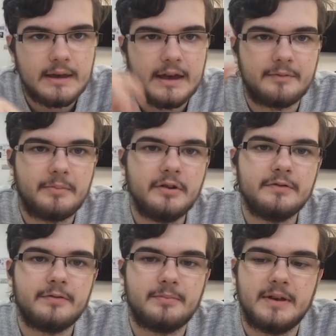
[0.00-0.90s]
If
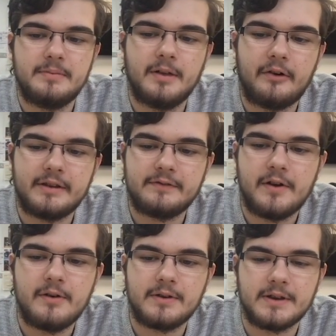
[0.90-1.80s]
both people are in
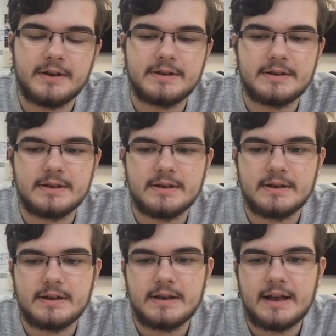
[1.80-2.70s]
focus,
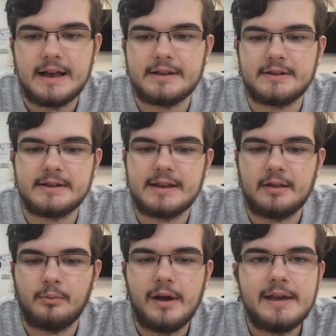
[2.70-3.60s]
and you can
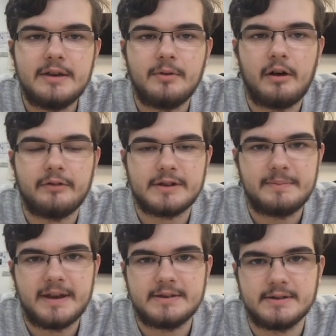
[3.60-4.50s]
tell where you are
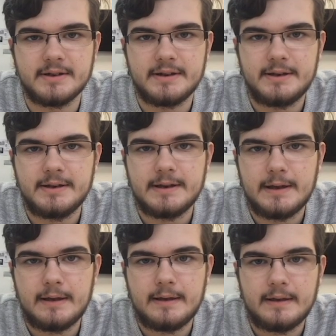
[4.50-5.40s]
spatially,
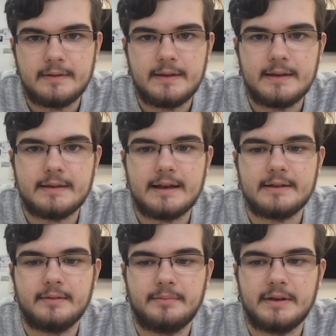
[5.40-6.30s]
then
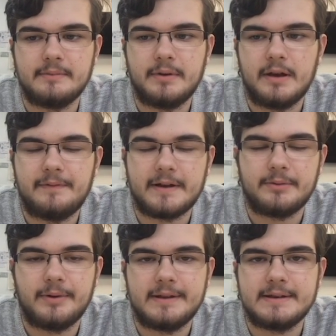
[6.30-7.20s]
that will be a
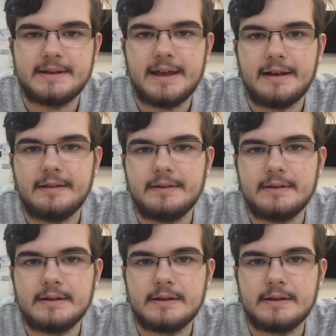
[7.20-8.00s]
perfect way to tell,